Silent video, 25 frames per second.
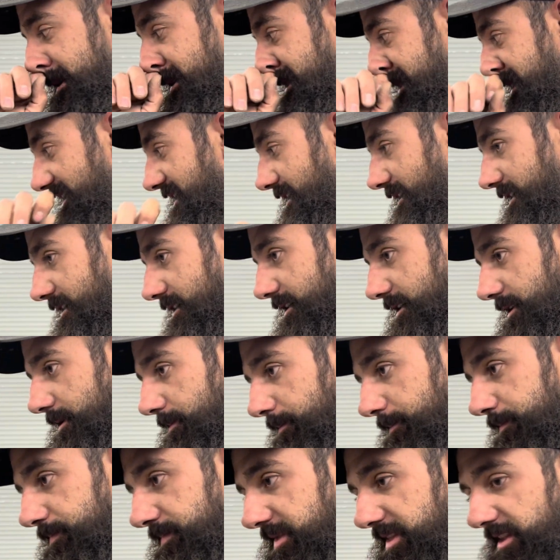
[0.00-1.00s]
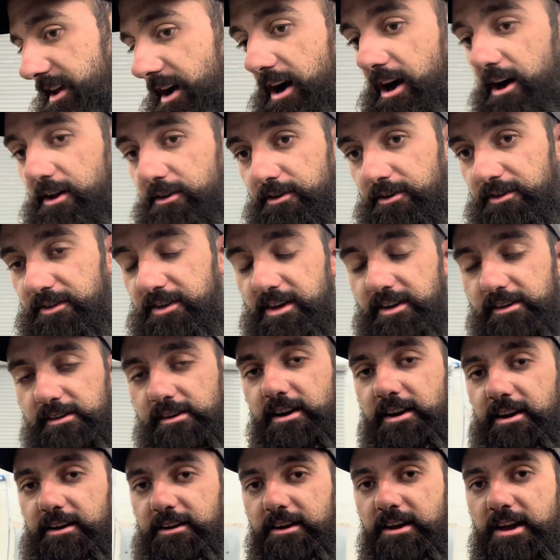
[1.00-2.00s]
The other thing that
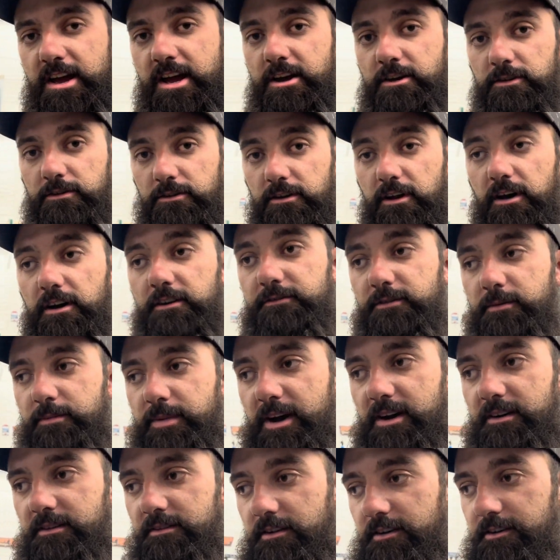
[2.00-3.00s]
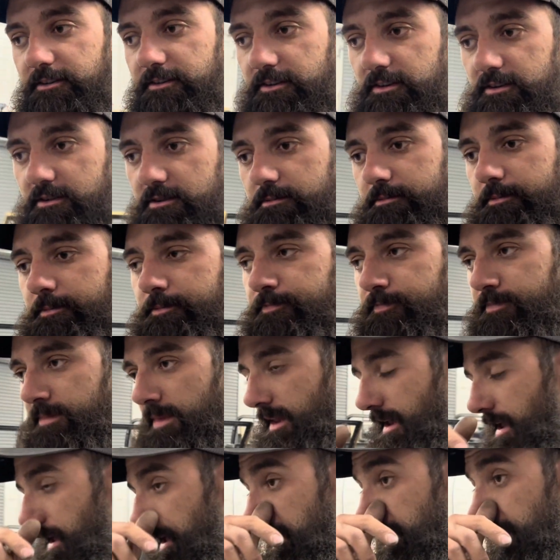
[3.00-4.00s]
I love about lithium,
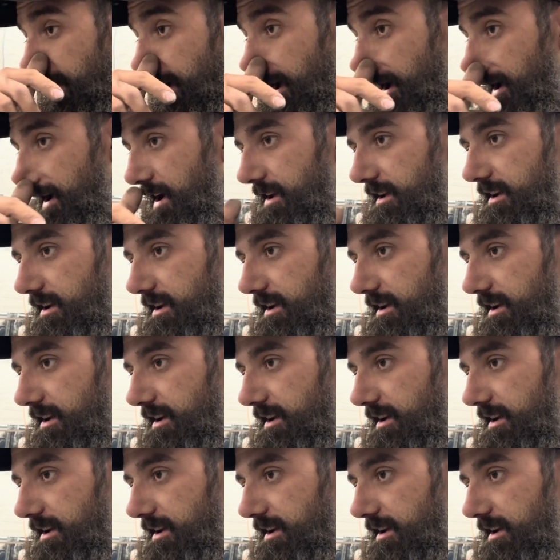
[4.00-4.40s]
and